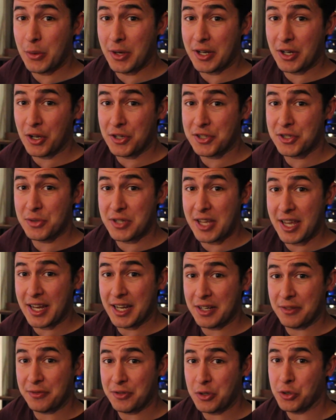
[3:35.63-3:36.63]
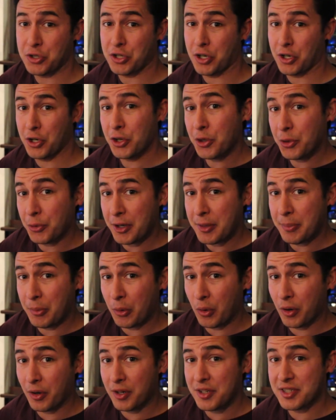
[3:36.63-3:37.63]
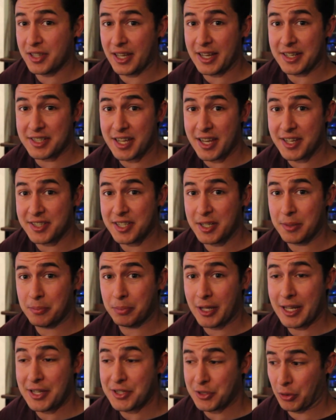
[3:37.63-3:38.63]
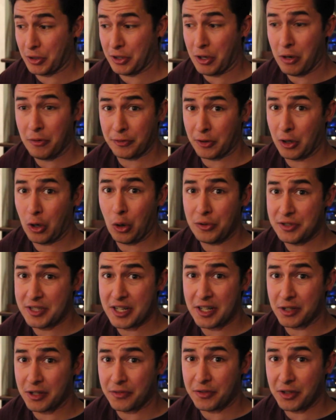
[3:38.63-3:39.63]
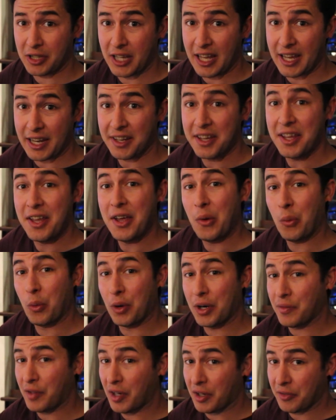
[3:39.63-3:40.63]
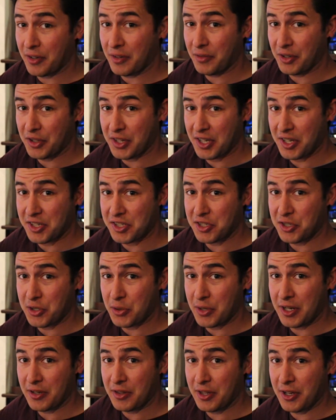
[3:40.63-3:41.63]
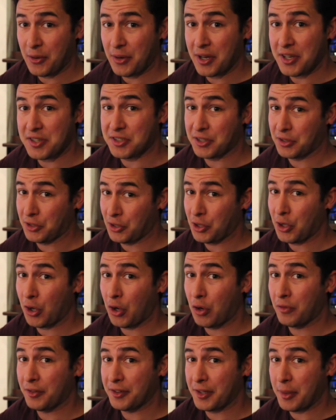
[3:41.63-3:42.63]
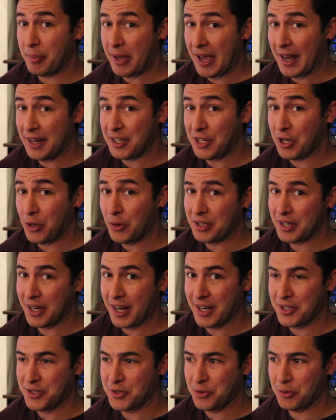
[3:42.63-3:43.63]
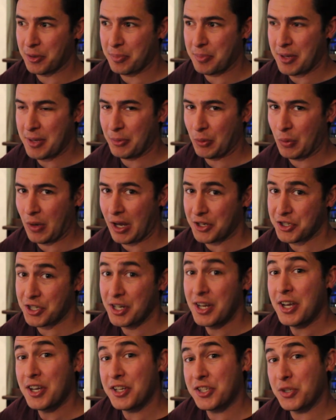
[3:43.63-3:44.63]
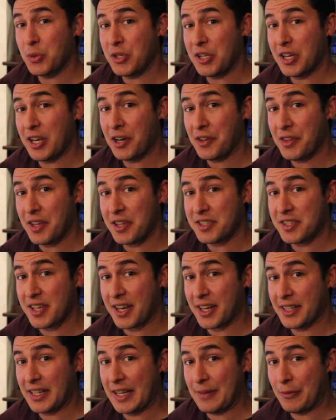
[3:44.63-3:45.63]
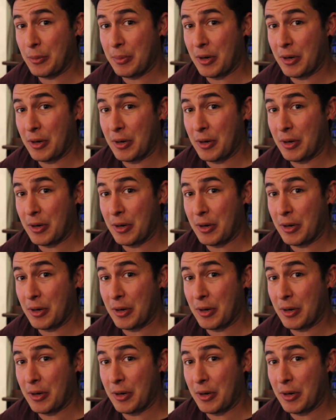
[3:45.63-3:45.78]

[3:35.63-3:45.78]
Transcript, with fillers: you can also take in a few charcuterie boards, light tasting plates, or go for a whole dinner if you'd like. One of our favorite things to do here, though, is to look over the patio and kind of sort of people watch. So when you get on that second level